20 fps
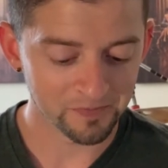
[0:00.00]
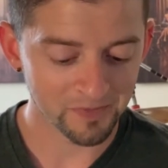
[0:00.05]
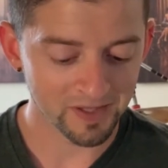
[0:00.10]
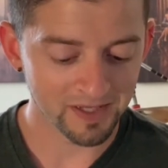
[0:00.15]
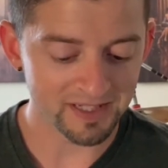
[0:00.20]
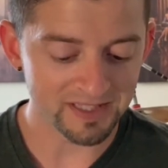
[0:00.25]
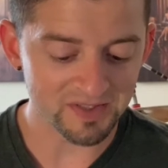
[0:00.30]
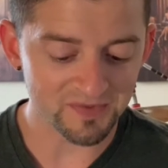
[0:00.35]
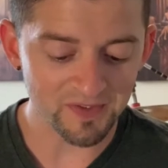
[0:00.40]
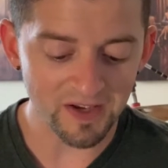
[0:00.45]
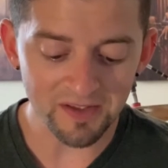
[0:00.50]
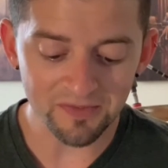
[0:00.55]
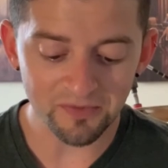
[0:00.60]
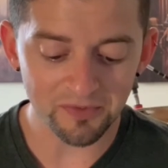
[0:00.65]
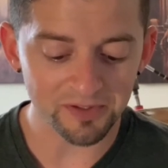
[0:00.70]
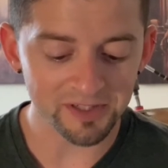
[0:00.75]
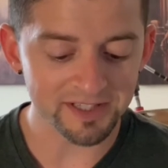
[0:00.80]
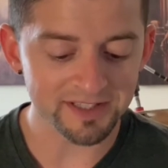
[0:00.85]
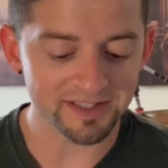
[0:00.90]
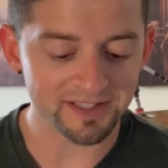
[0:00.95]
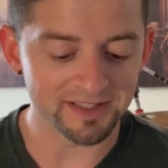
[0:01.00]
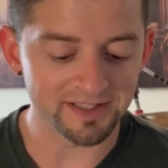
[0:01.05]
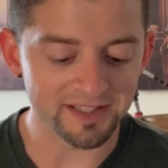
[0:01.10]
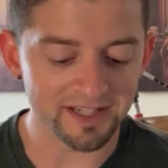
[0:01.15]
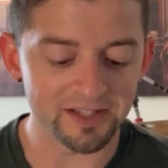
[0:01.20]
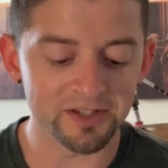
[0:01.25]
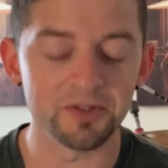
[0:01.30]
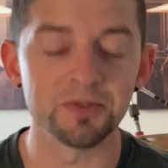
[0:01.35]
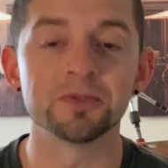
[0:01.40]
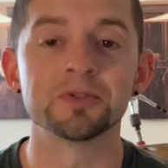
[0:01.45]
His faithfulness
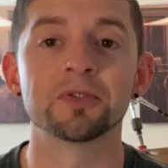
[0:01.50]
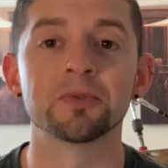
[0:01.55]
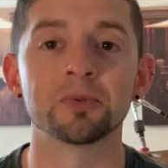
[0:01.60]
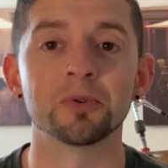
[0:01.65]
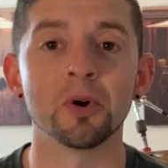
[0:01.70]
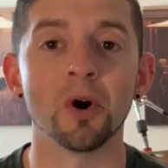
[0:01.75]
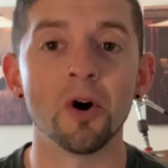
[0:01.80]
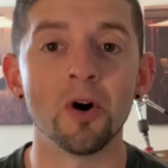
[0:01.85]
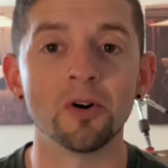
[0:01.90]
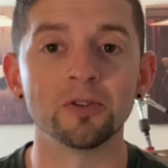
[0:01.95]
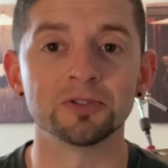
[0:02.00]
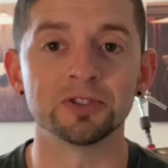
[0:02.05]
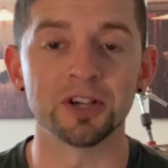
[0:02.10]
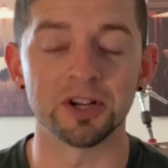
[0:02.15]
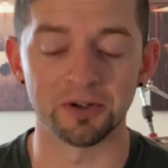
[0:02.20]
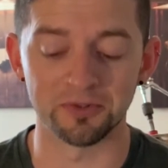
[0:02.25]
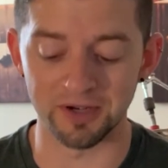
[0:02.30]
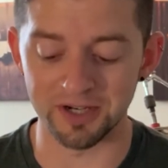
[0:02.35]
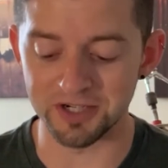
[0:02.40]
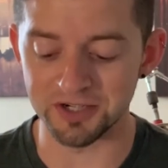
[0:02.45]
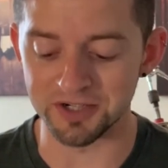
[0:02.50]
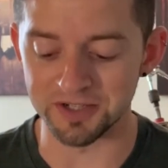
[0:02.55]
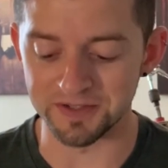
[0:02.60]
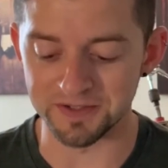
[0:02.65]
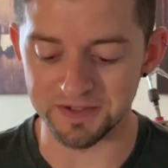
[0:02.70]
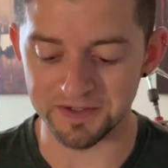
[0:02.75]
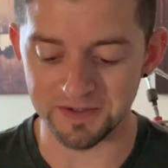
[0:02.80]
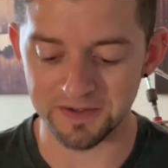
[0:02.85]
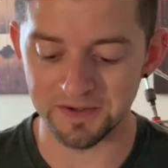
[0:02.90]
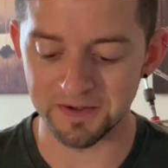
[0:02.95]
continues through all
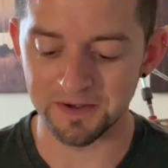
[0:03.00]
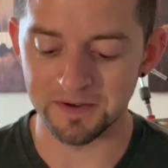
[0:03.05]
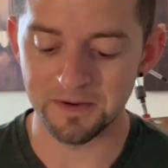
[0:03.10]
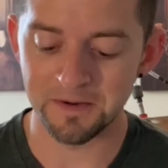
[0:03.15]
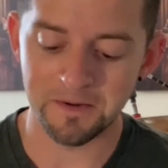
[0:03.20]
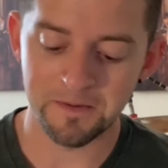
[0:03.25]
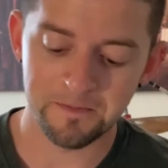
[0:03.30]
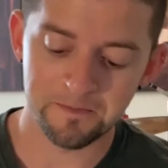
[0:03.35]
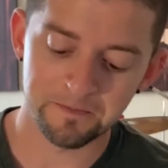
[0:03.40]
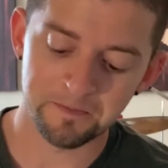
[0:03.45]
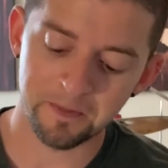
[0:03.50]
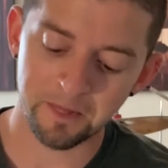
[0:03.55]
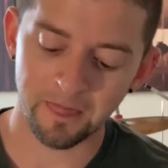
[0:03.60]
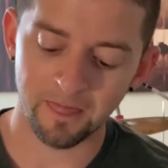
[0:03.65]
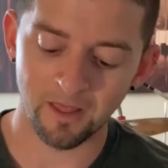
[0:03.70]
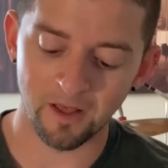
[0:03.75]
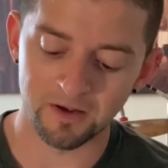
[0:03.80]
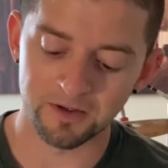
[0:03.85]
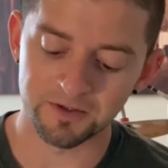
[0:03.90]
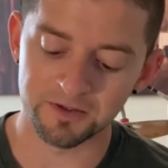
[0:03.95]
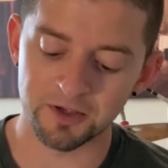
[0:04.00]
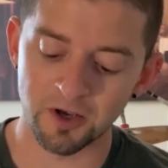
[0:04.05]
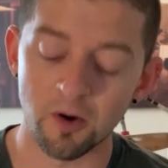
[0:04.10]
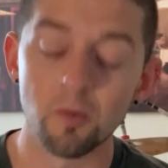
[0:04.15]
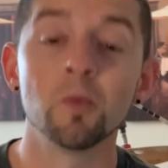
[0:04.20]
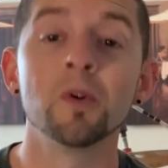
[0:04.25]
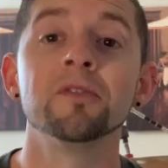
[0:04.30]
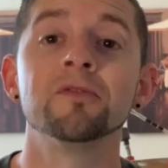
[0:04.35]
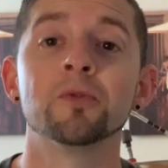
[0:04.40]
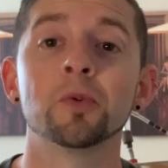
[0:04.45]
generations. Psalm
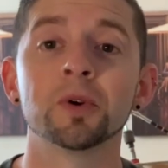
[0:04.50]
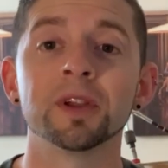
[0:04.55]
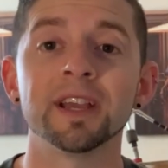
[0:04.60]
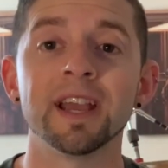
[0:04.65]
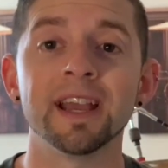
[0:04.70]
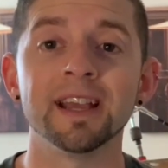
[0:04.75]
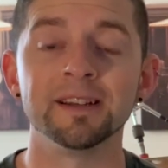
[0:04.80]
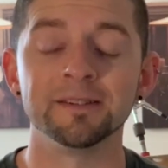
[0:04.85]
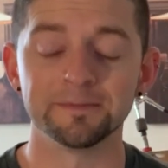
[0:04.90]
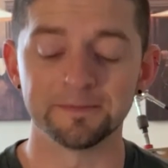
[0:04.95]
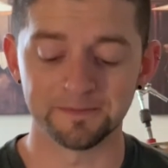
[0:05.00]
148.